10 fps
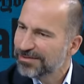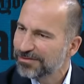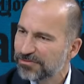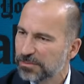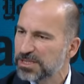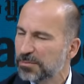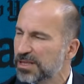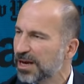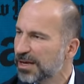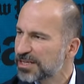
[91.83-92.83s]
from
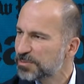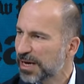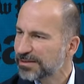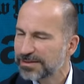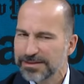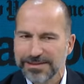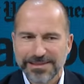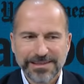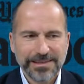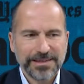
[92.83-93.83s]
something unexpected,
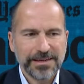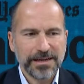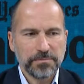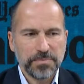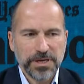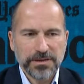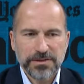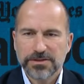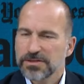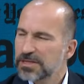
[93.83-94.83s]
because
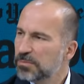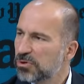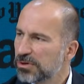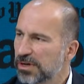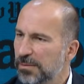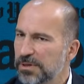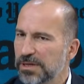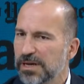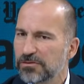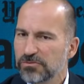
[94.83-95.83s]
this is an important company
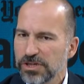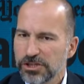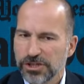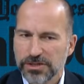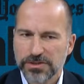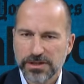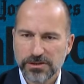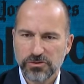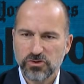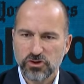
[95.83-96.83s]
that reaches
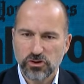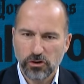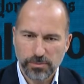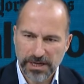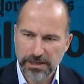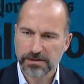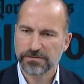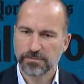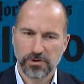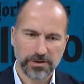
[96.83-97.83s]
into so many
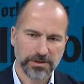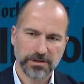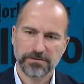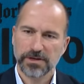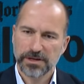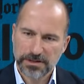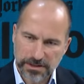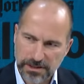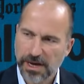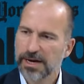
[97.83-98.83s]
different parts of
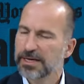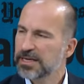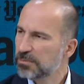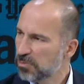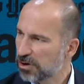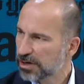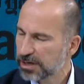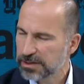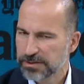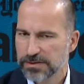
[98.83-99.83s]
society,
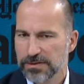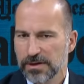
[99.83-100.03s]
markets,